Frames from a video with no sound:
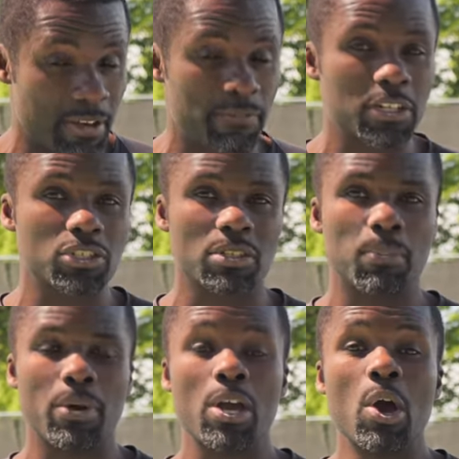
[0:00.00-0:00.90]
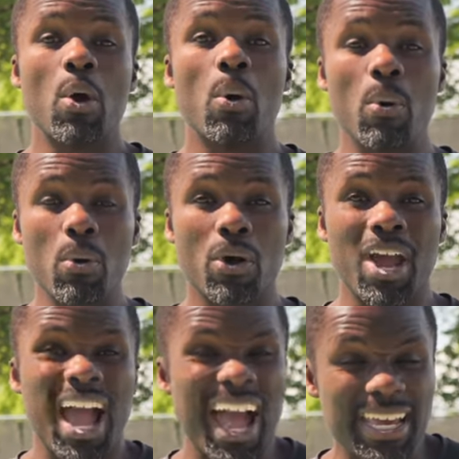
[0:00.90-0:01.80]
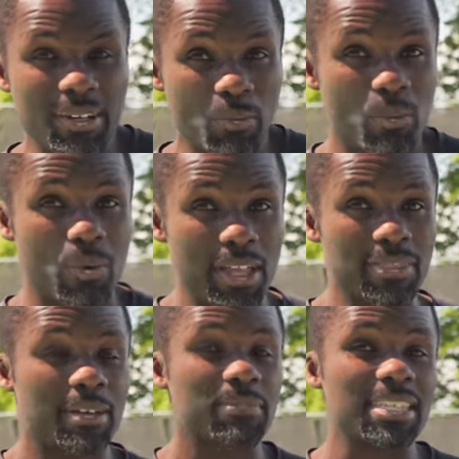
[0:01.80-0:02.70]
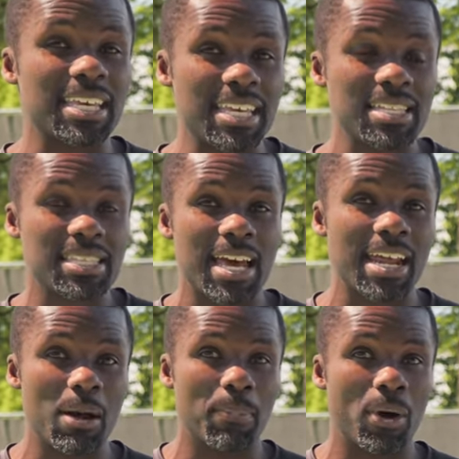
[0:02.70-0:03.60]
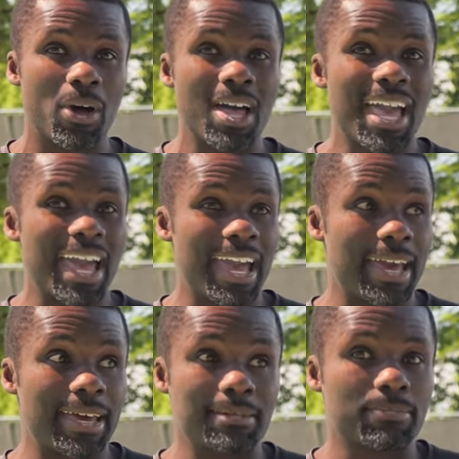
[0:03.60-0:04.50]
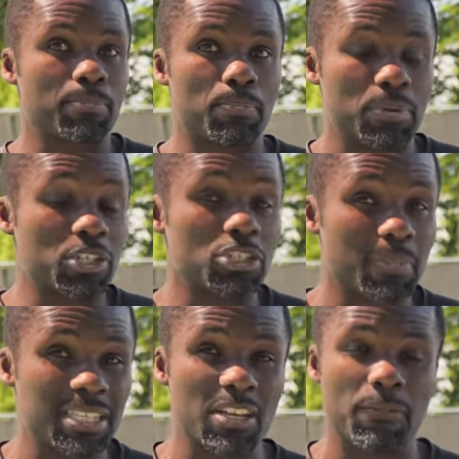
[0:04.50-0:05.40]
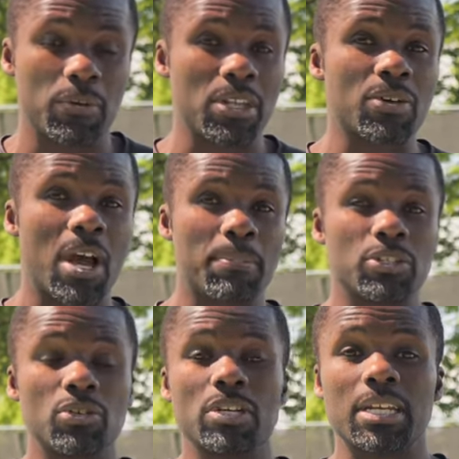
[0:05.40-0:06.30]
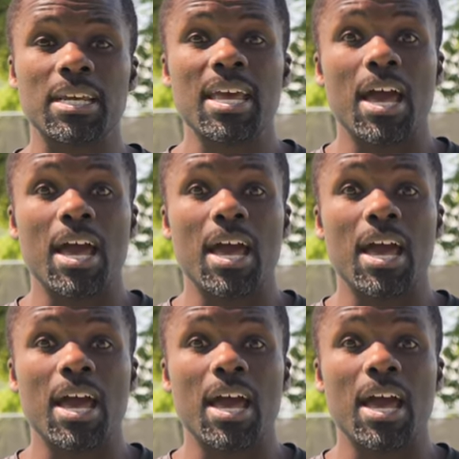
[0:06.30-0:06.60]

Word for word: about finishing the point, or I can run them to the inside-out ball and position myself for another opportunity,